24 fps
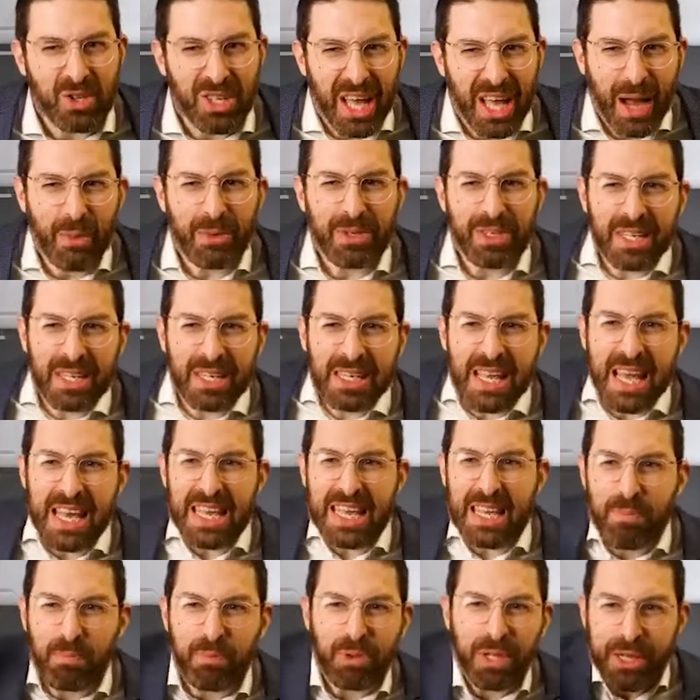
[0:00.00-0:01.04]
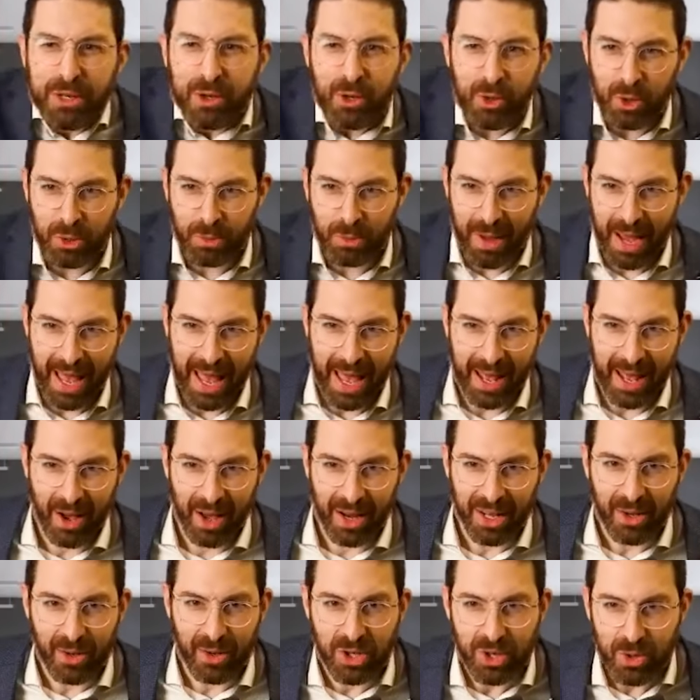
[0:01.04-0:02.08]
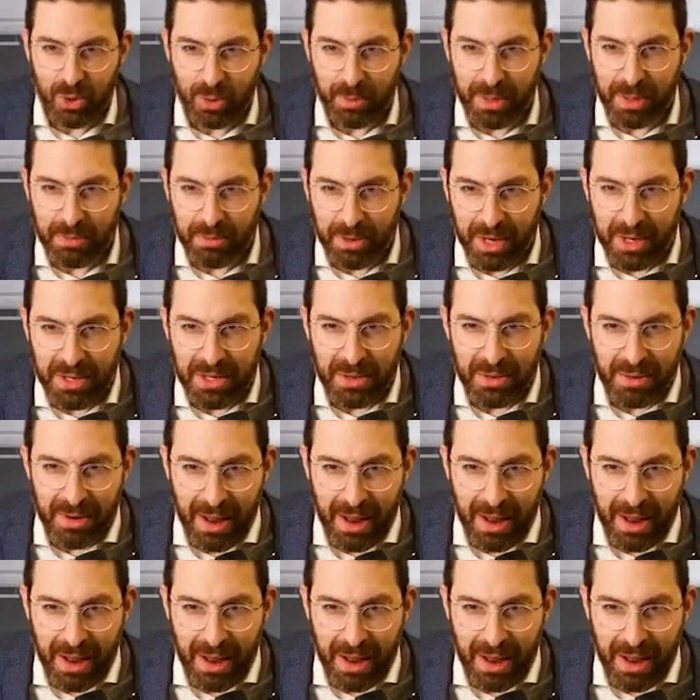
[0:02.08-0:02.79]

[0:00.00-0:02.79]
goes, I would sit in the Yankee bleachers with my hat on. He goes, you would be moser